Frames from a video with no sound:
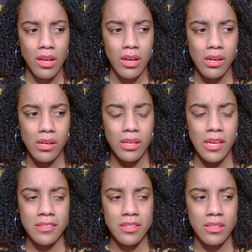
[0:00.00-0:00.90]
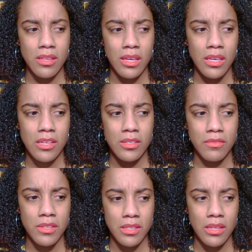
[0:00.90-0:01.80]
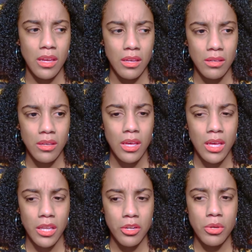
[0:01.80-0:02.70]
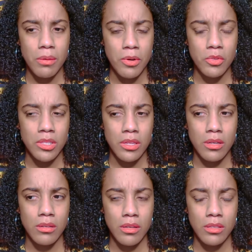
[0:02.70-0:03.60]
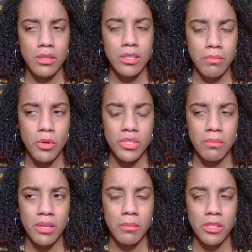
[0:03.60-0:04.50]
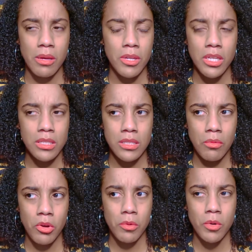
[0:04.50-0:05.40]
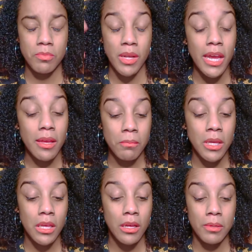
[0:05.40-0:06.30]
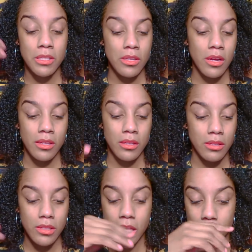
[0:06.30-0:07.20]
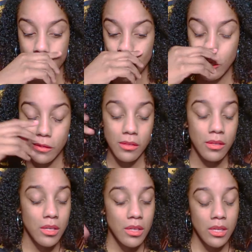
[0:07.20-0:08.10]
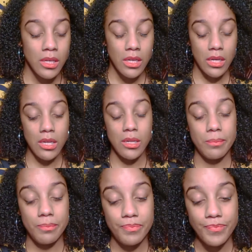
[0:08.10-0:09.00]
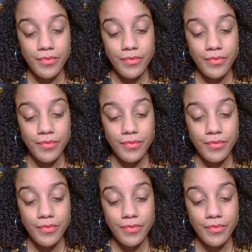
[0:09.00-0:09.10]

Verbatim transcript: Uh, as in like he's visiting. And I know he posted a, he did post something about that, but he didn't say where he was. But I am picking up he's not in California. Um,